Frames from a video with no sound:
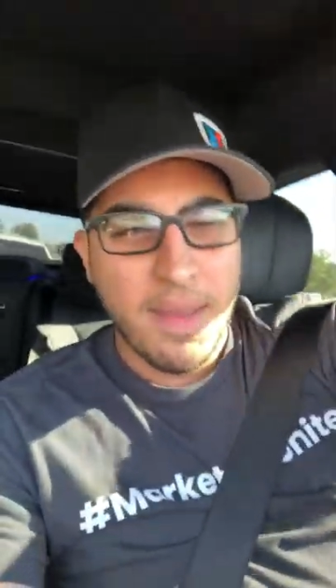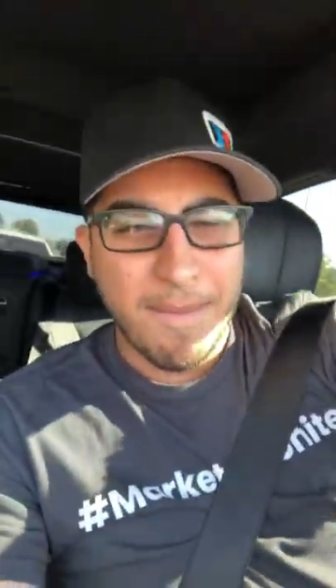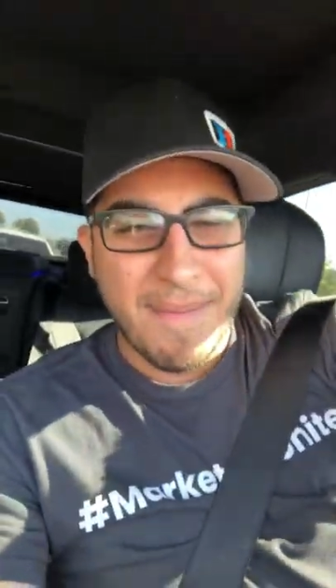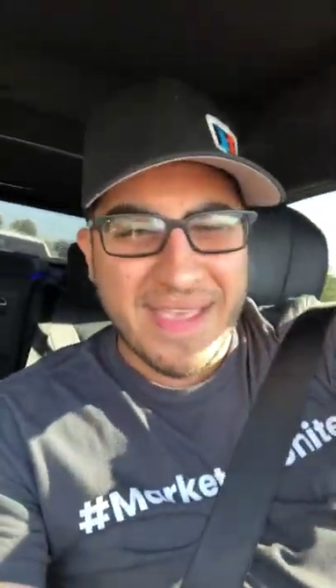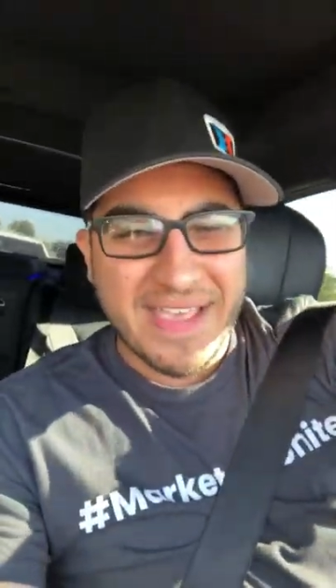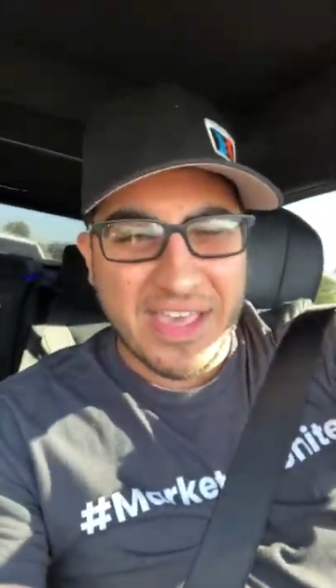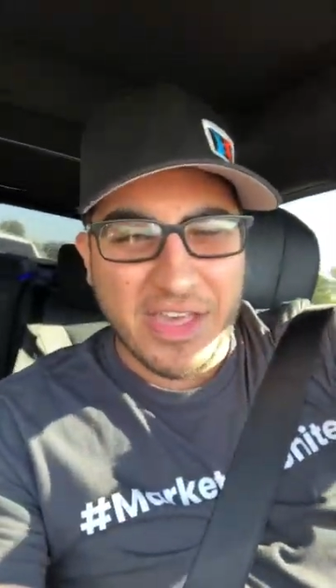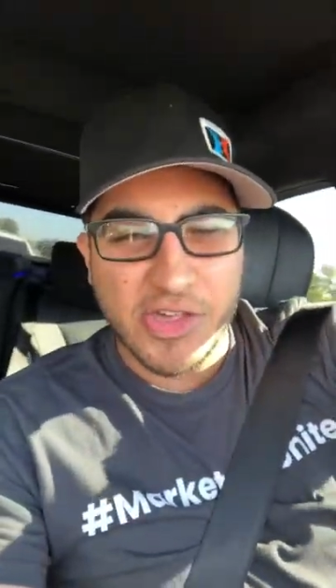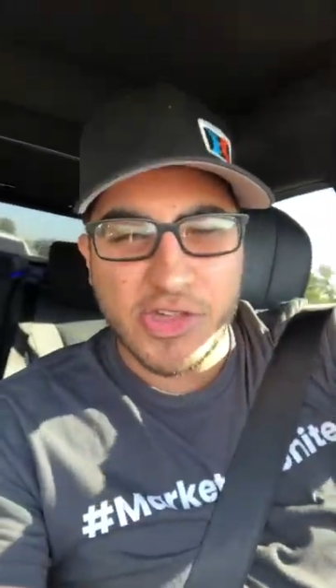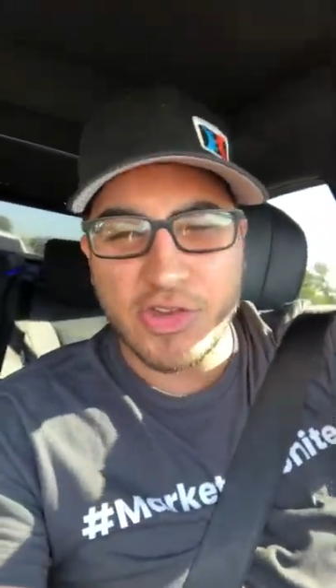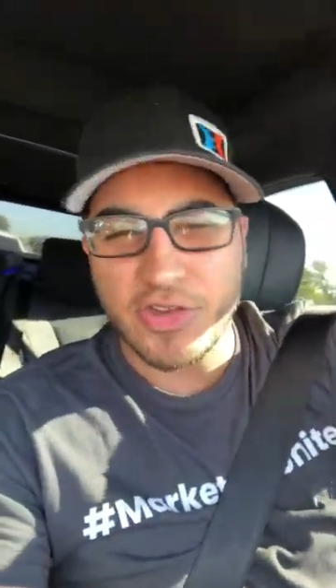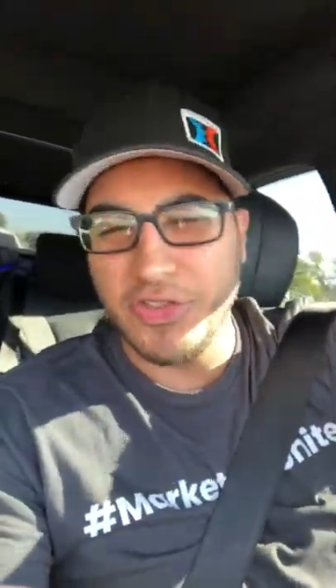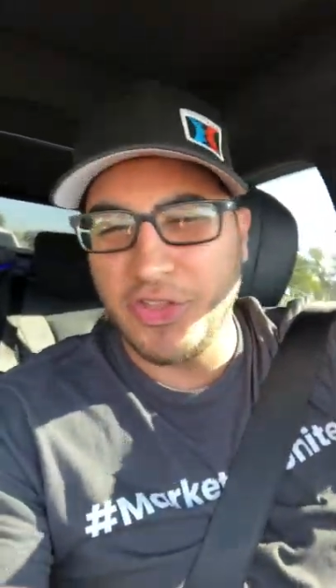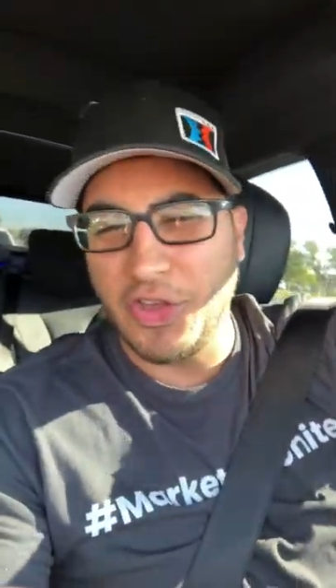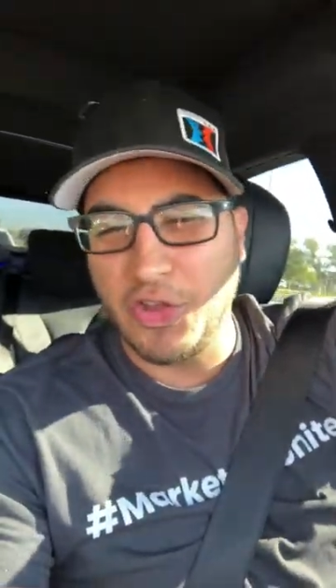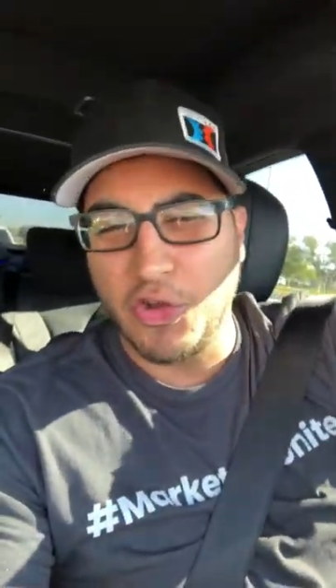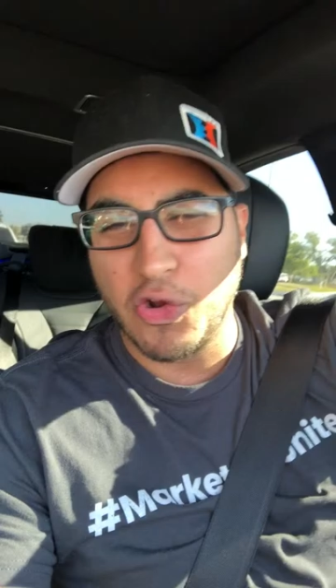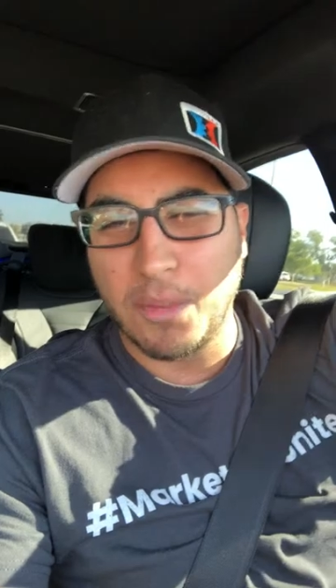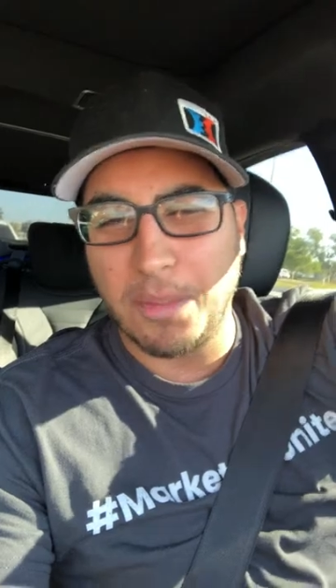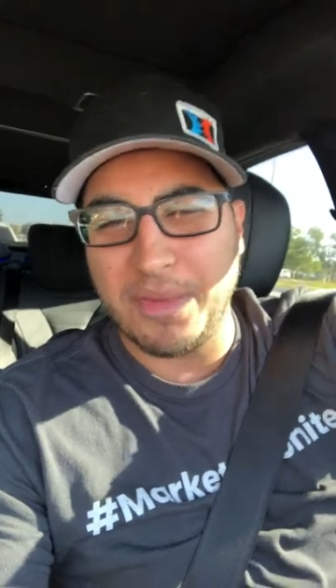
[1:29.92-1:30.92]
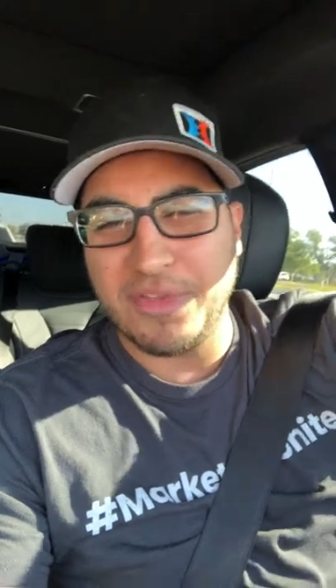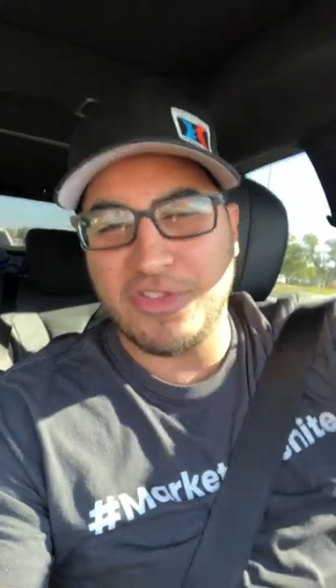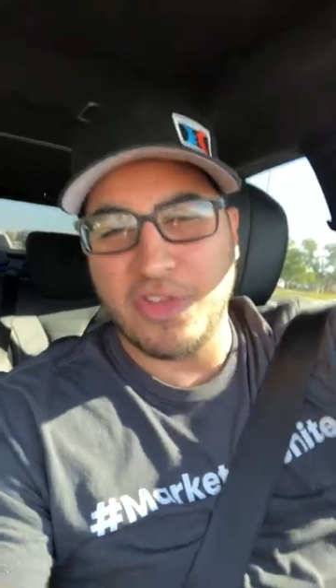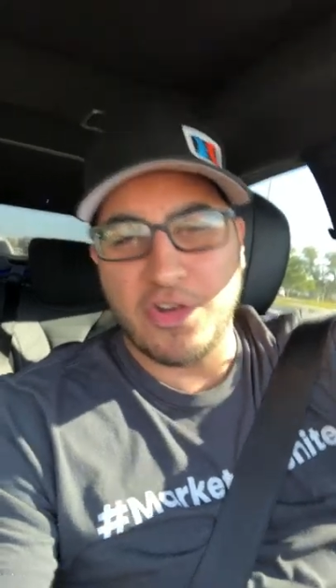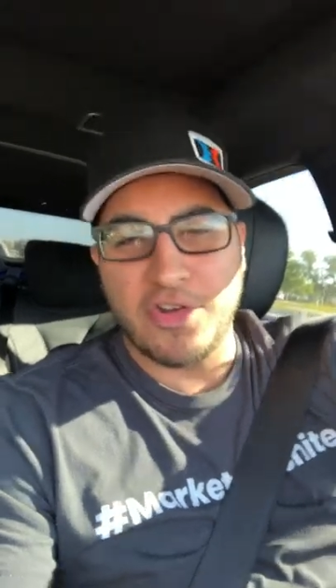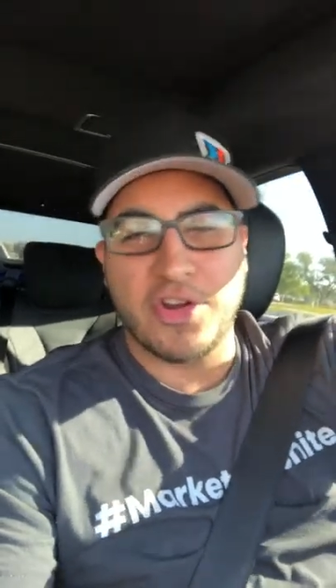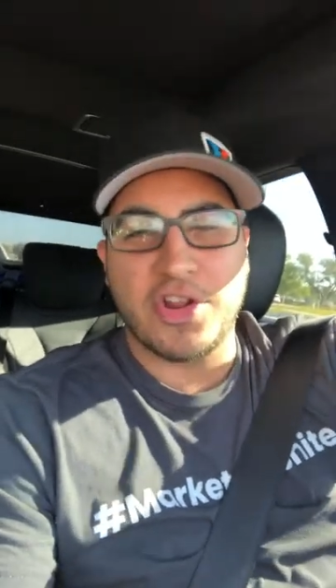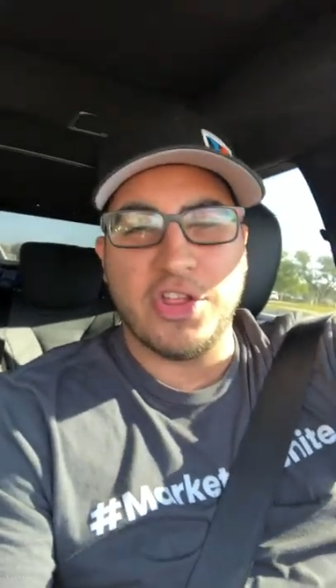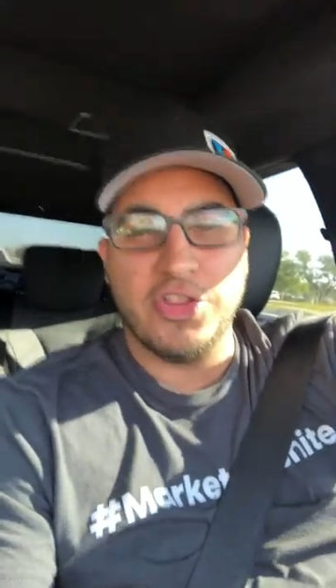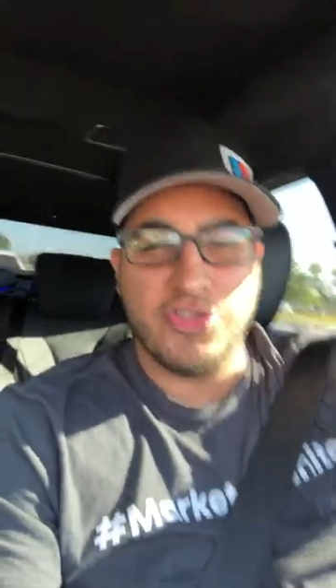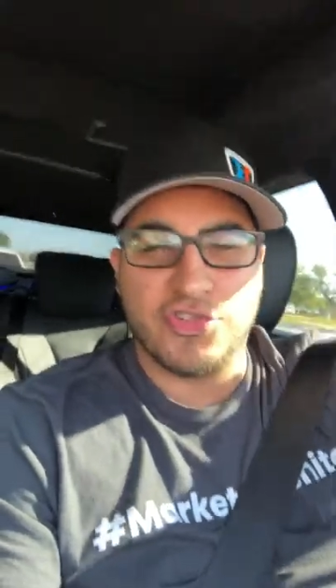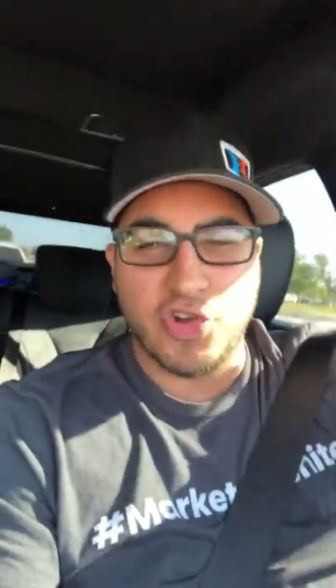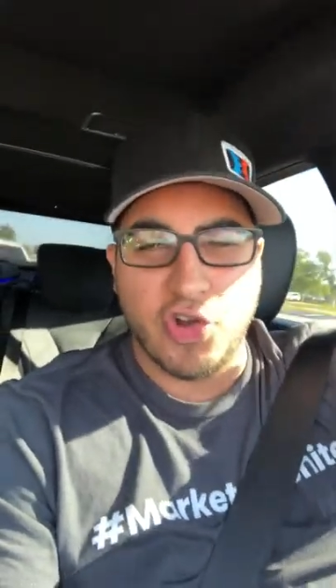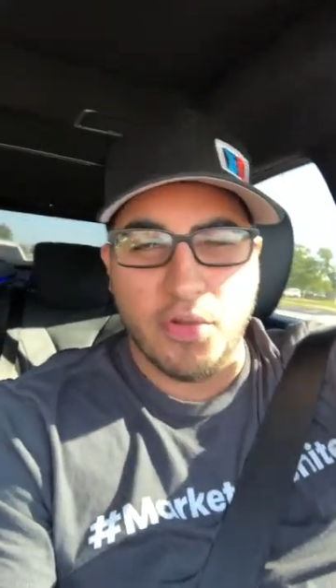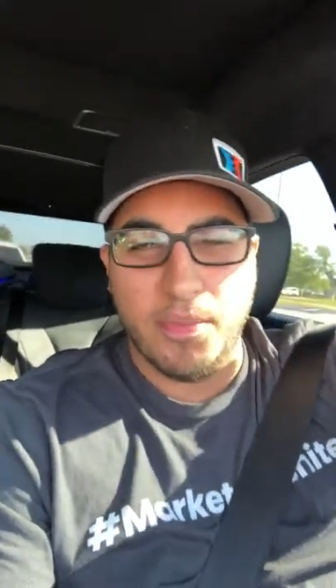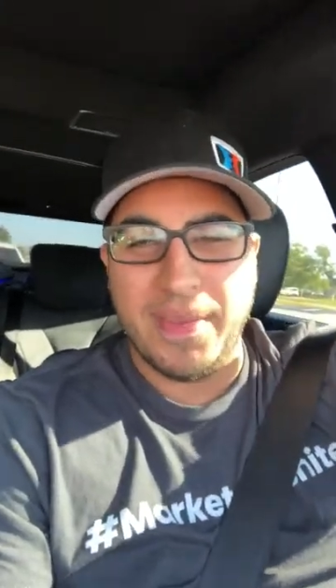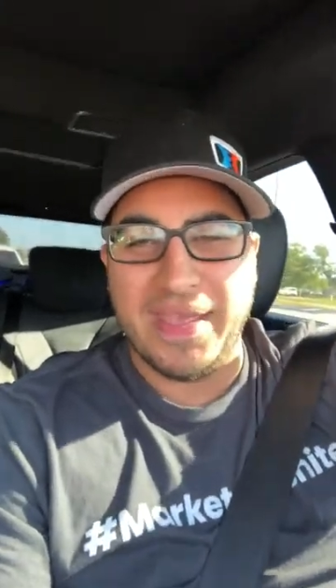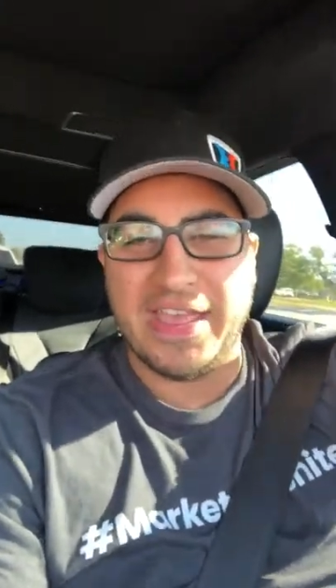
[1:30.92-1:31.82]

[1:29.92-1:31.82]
Making sure the group is under control,